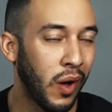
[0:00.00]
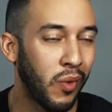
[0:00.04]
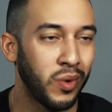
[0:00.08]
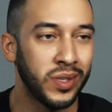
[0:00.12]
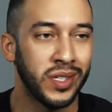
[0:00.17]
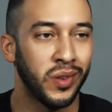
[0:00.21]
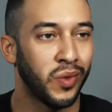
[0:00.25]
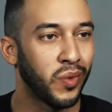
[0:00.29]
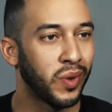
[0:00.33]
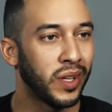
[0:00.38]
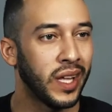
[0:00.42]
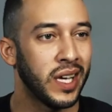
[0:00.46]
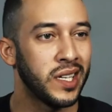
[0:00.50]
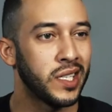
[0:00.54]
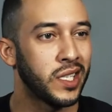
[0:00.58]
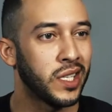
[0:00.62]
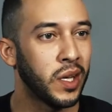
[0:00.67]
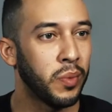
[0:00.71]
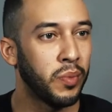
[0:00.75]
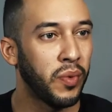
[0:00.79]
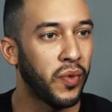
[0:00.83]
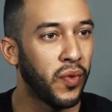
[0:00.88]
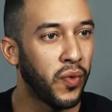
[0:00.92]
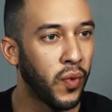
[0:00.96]
I was in a
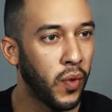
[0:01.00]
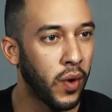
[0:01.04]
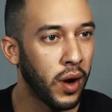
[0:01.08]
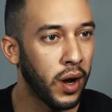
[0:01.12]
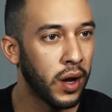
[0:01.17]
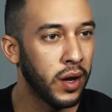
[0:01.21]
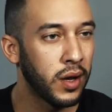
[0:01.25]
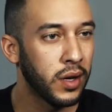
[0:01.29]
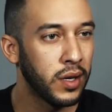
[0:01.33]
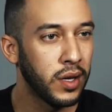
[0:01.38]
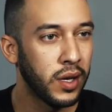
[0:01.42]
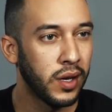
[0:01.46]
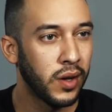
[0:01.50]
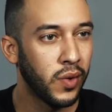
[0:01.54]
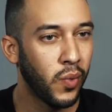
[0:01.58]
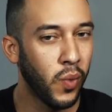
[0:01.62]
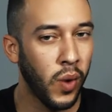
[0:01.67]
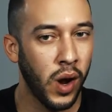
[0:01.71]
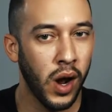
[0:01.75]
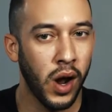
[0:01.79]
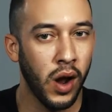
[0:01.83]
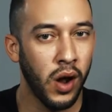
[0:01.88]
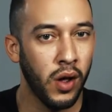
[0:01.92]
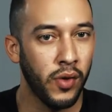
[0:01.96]
relationship before
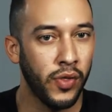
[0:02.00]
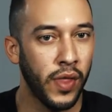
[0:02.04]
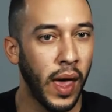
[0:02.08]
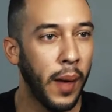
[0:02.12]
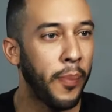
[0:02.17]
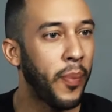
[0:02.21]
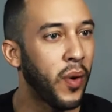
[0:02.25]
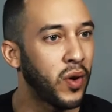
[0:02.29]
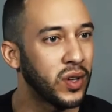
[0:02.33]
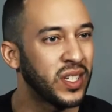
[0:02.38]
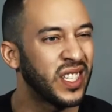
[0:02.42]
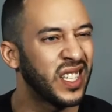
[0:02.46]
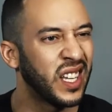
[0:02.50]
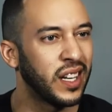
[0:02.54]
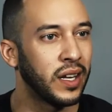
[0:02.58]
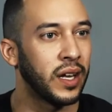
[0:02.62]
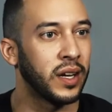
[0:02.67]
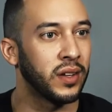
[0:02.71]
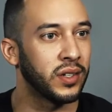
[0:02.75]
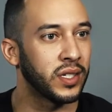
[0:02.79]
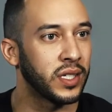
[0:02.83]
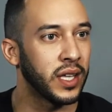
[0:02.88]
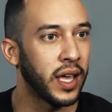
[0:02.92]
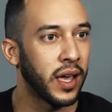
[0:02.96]
where that person didn't
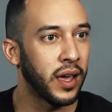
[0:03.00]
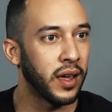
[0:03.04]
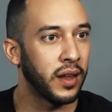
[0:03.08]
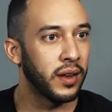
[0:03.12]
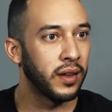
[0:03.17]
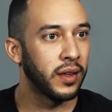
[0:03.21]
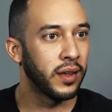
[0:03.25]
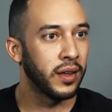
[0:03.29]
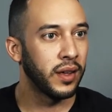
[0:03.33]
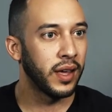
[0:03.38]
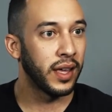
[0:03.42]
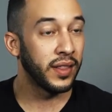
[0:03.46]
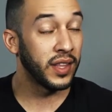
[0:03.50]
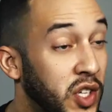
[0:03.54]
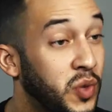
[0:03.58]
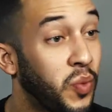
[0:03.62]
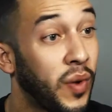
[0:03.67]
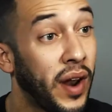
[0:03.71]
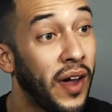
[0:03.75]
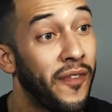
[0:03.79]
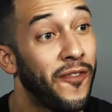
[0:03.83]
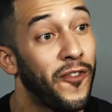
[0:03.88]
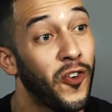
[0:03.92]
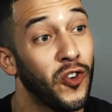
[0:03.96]
understand. And this is
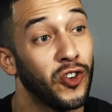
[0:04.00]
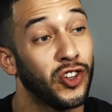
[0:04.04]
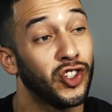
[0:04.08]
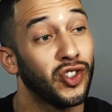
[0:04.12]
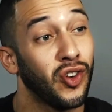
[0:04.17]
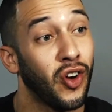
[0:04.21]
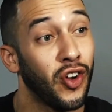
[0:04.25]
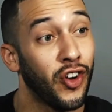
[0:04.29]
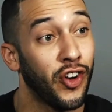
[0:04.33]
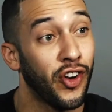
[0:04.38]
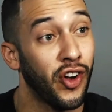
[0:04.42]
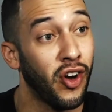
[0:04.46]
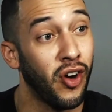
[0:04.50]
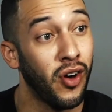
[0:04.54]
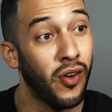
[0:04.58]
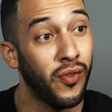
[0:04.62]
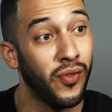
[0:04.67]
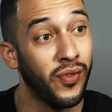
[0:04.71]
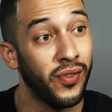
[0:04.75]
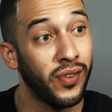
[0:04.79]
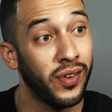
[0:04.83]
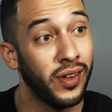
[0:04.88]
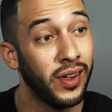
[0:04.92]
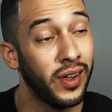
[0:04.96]
when I first started off.
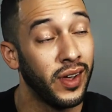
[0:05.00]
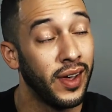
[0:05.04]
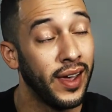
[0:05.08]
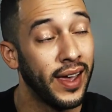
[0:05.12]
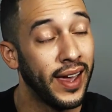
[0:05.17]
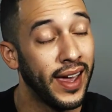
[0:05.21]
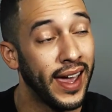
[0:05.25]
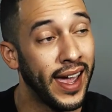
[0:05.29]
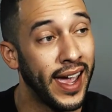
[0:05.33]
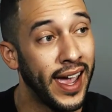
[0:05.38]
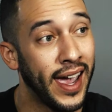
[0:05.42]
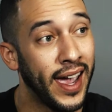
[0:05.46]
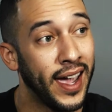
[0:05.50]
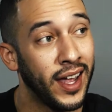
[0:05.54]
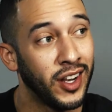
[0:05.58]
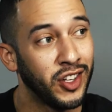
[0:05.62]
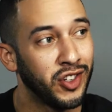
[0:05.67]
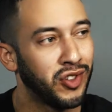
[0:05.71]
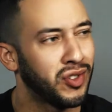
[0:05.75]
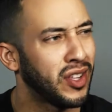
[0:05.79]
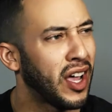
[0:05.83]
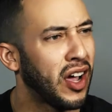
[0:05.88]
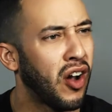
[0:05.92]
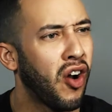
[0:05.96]
And
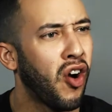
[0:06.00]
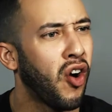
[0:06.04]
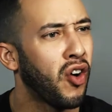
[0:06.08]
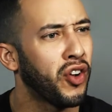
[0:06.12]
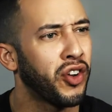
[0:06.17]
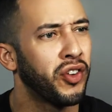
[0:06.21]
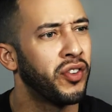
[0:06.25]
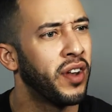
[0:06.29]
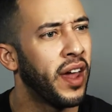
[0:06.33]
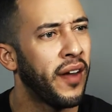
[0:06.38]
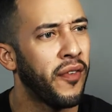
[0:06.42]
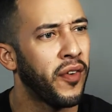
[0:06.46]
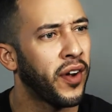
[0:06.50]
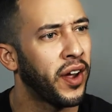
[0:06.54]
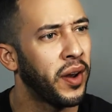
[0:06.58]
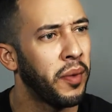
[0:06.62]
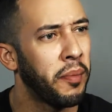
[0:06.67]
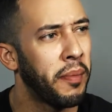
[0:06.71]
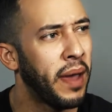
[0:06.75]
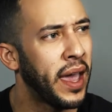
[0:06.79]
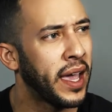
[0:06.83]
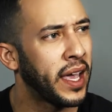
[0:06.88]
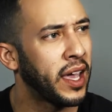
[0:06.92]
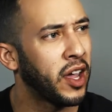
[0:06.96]
she was like, oh, you're never gonna
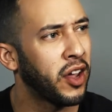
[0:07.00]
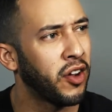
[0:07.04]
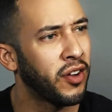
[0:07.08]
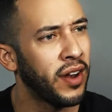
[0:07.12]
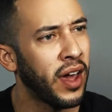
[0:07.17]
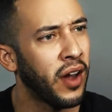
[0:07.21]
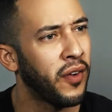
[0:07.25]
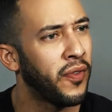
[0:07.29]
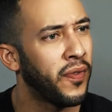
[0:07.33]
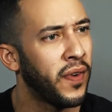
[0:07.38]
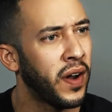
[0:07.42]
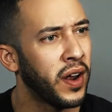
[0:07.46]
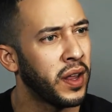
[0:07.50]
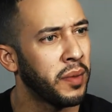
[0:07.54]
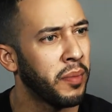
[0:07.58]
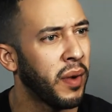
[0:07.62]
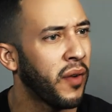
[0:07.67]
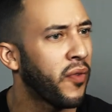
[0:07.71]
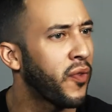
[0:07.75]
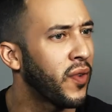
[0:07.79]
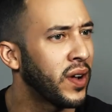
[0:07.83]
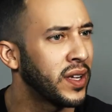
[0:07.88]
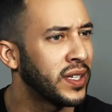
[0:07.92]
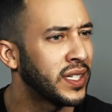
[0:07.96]
make it. You're not funny.
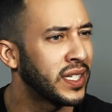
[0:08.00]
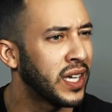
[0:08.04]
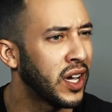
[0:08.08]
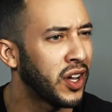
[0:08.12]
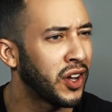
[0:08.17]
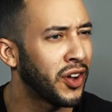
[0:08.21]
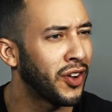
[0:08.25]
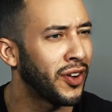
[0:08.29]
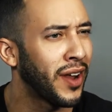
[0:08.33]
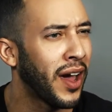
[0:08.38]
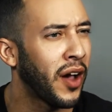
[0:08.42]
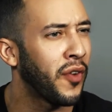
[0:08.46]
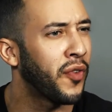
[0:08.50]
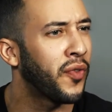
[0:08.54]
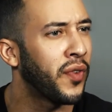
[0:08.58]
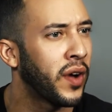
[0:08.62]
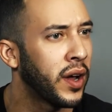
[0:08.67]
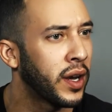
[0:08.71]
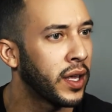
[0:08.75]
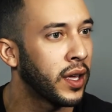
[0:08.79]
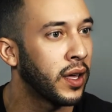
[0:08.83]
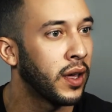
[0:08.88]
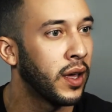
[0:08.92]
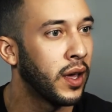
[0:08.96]
My friends tell you you're not
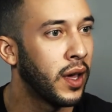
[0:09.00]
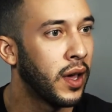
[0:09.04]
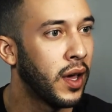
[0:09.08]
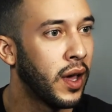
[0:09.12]
funny.